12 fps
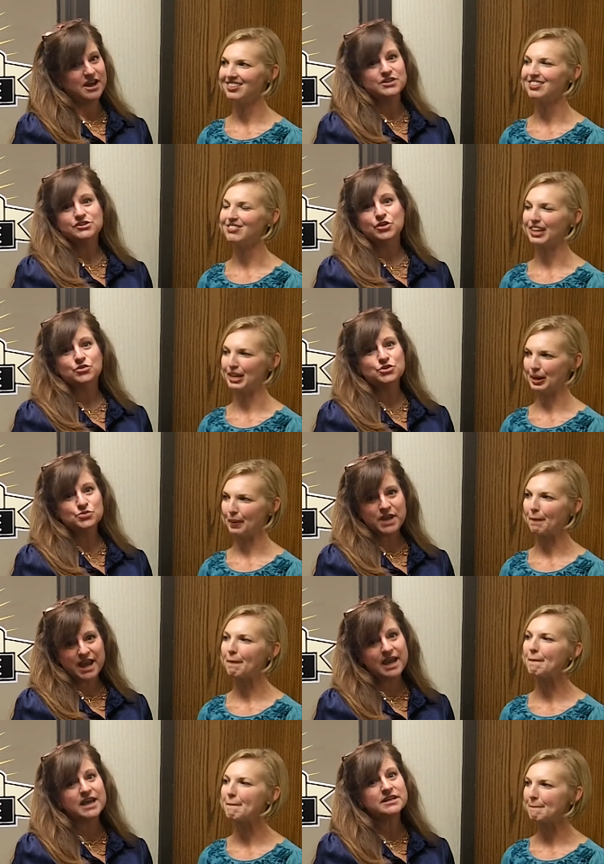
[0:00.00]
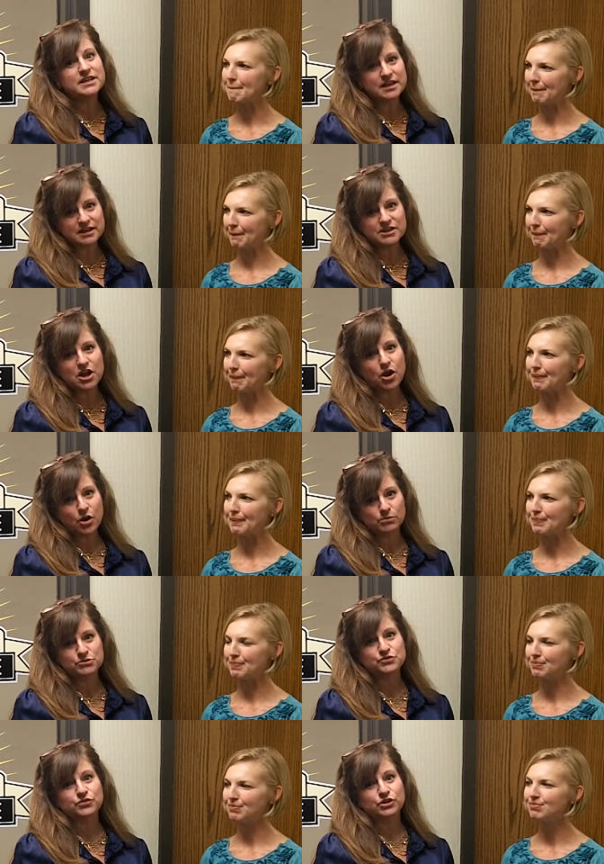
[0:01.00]
Speaker 1: So you can get into
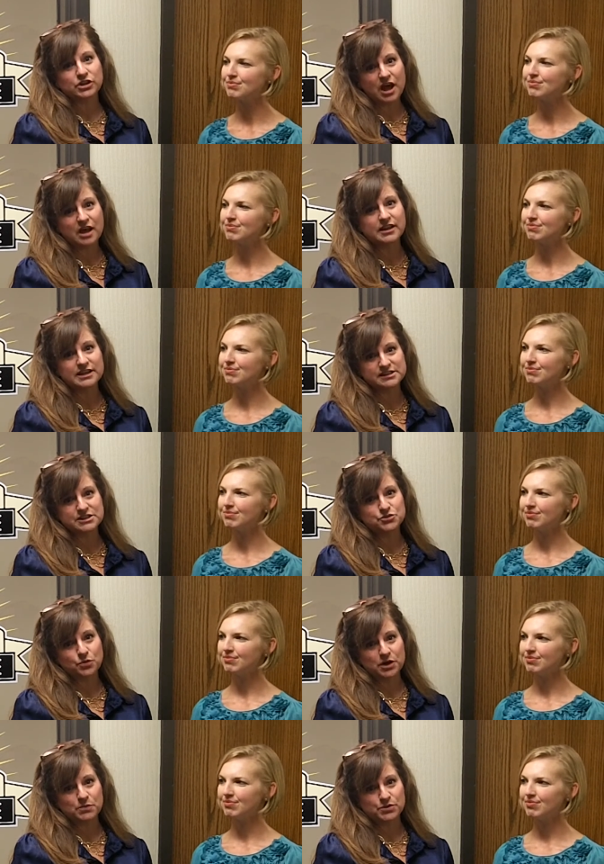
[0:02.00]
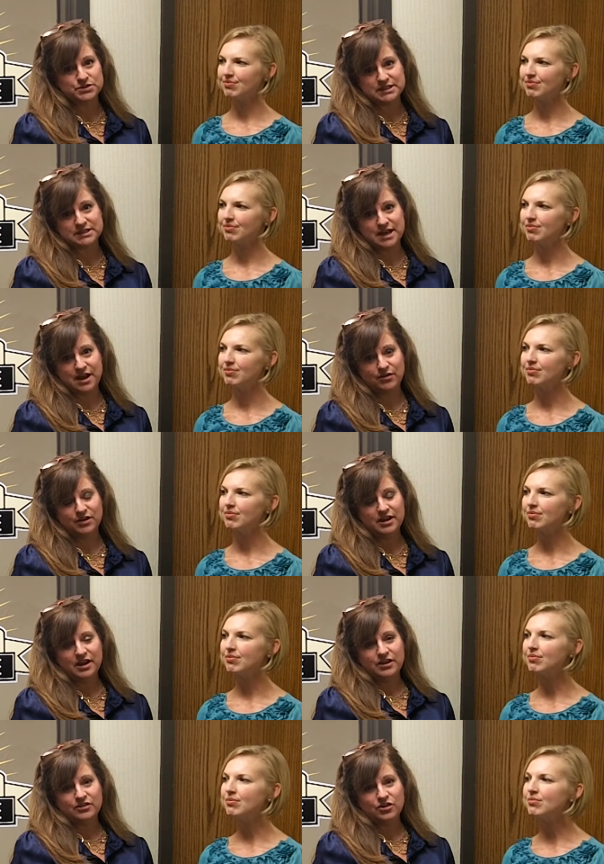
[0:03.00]
homes for a lot less than 20% down.
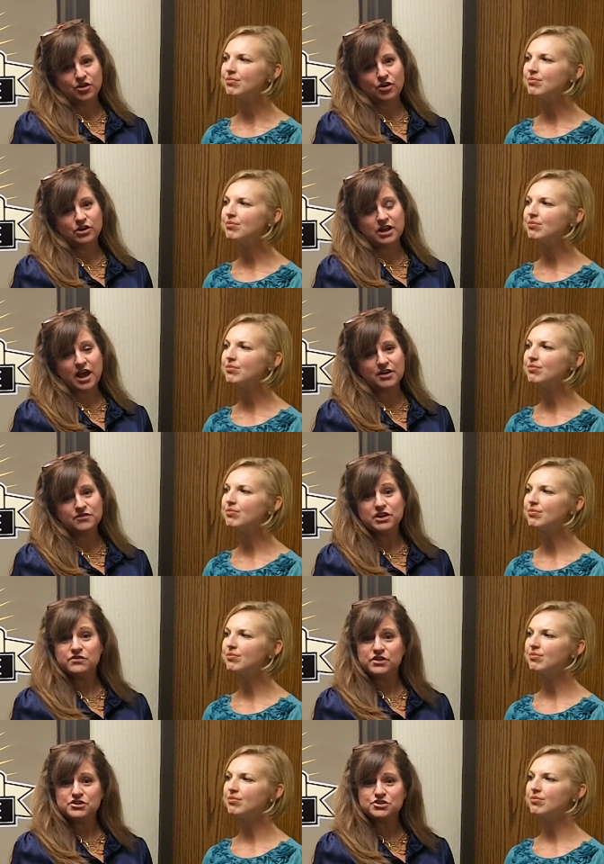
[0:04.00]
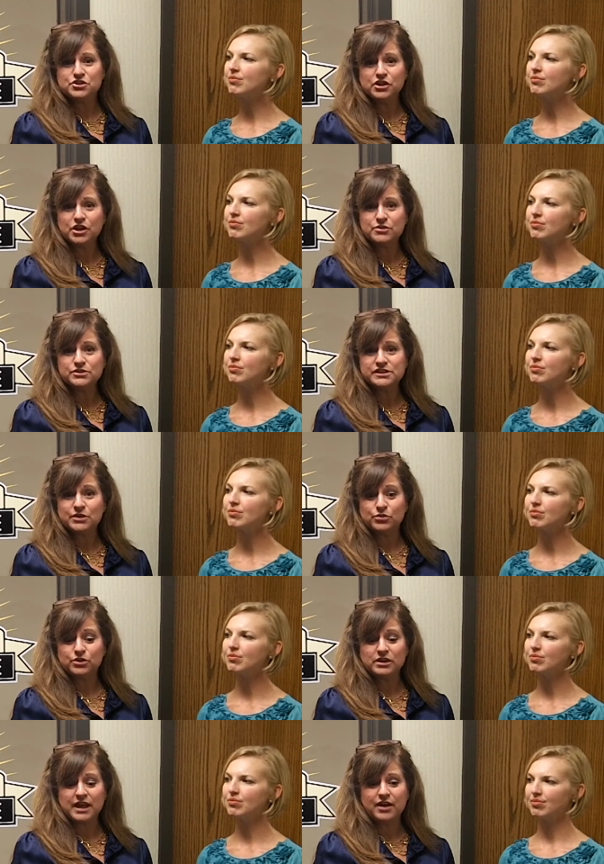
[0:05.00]
There are a lot of conventional loans that
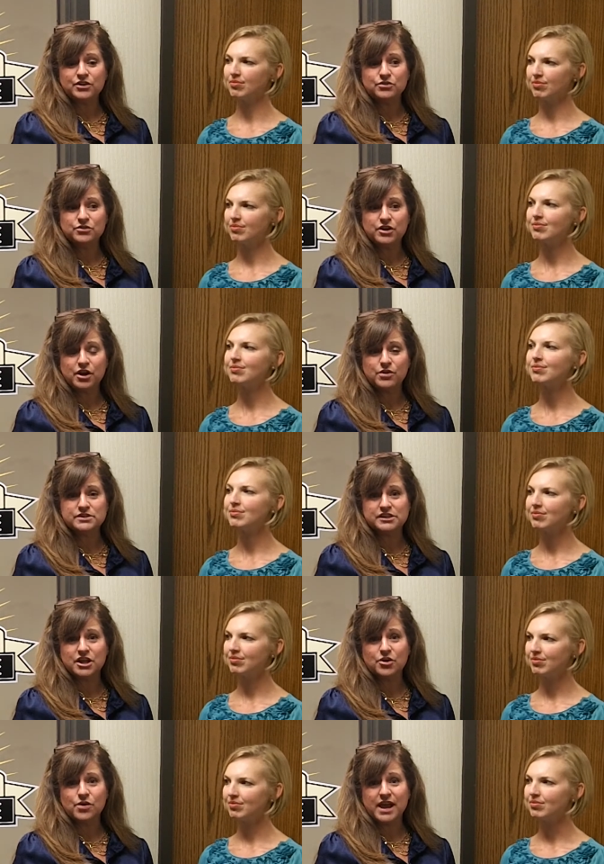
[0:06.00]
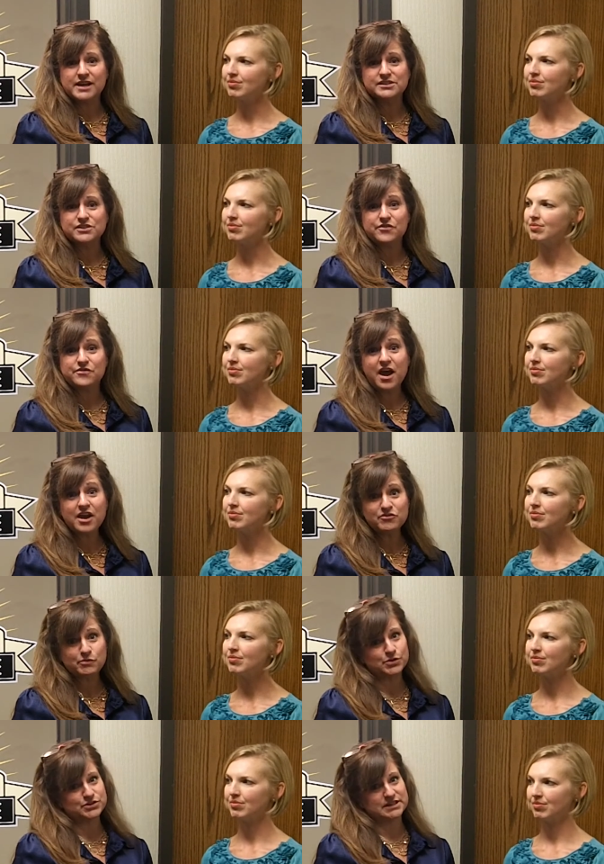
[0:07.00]
will allow you to go as low as
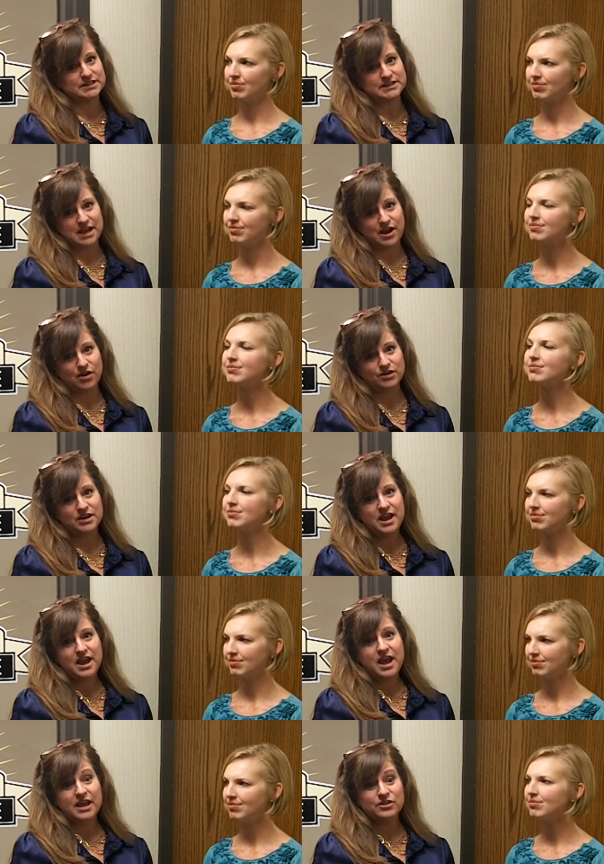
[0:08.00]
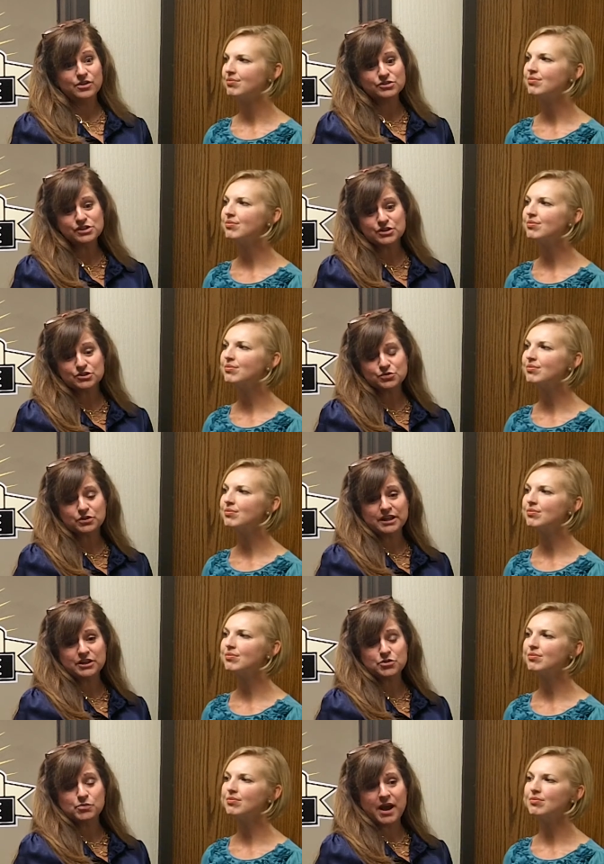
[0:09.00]
5% down, and those loans will
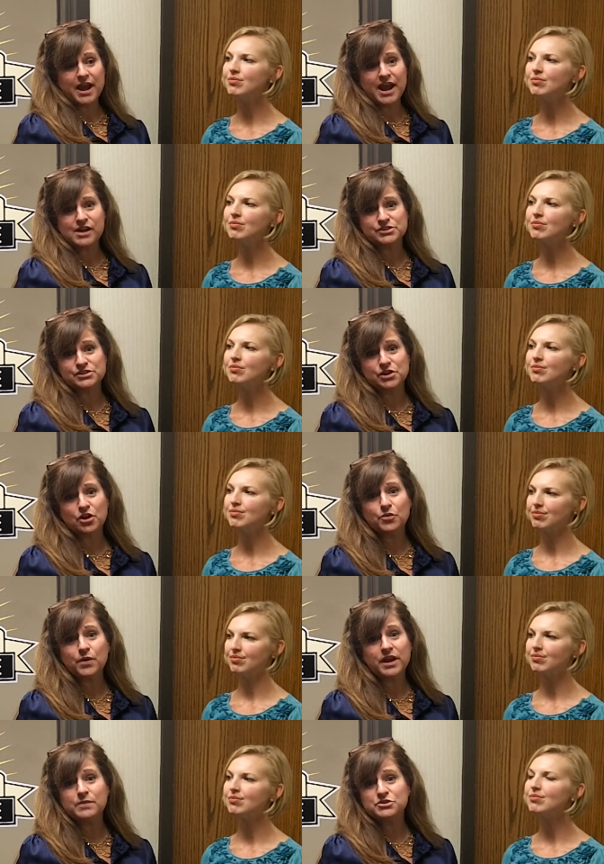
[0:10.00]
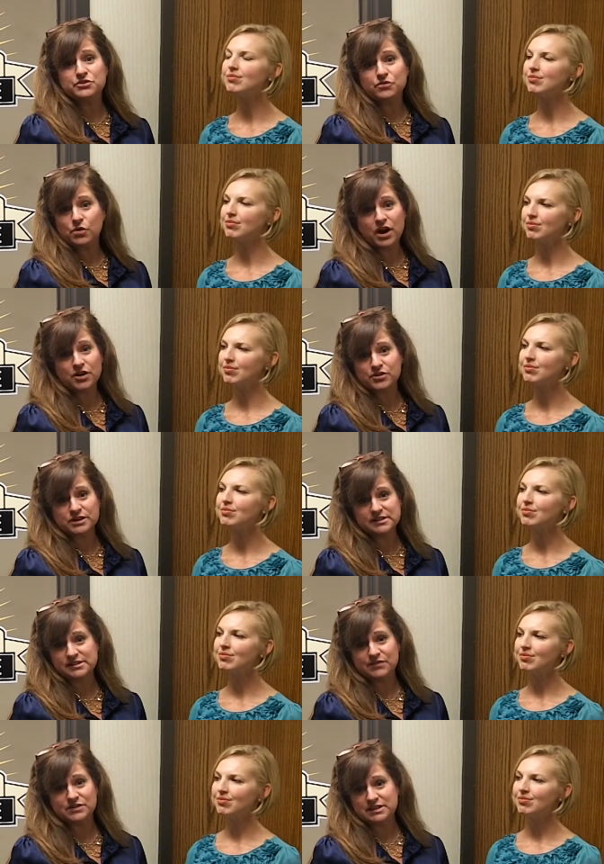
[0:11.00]
let you buy houses all the way up to
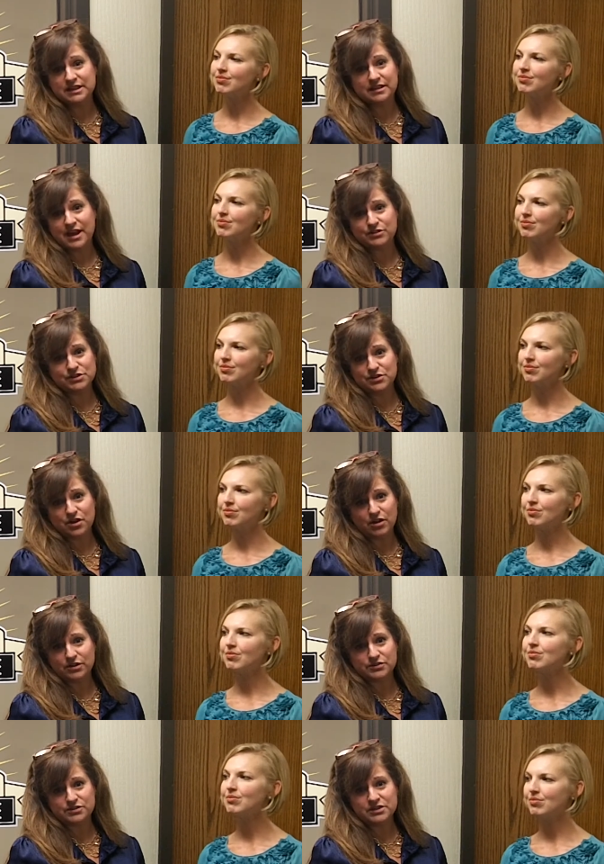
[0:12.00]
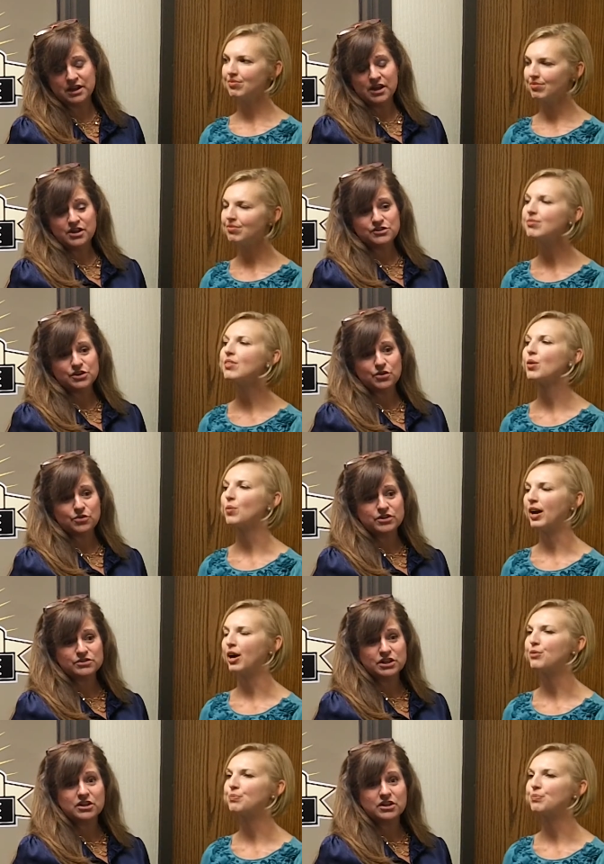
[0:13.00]
$417,000. So there's